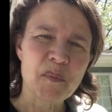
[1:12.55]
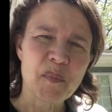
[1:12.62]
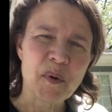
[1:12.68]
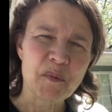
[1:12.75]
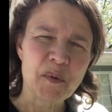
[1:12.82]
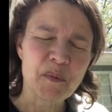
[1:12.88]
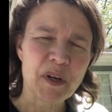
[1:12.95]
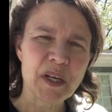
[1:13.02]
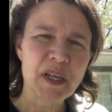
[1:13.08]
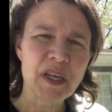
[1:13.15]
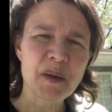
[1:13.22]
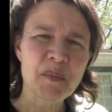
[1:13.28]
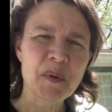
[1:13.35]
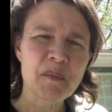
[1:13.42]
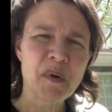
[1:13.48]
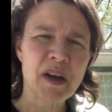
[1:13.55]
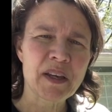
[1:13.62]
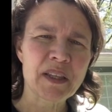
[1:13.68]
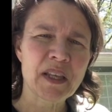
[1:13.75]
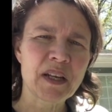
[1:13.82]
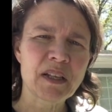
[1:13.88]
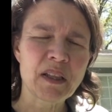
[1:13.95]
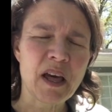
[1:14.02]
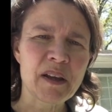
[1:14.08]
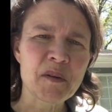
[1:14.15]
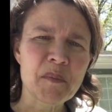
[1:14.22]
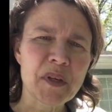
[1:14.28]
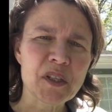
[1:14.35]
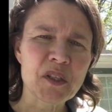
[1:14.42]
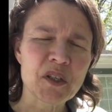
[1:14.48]
But we want to keep in mind that a lot of
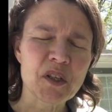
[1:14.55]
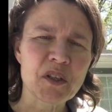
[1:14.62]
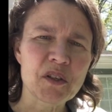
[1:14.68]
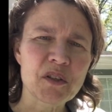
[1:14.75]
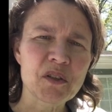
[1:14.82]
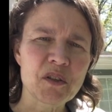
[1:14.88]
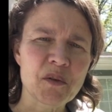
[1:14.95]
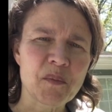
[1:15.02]
mixtures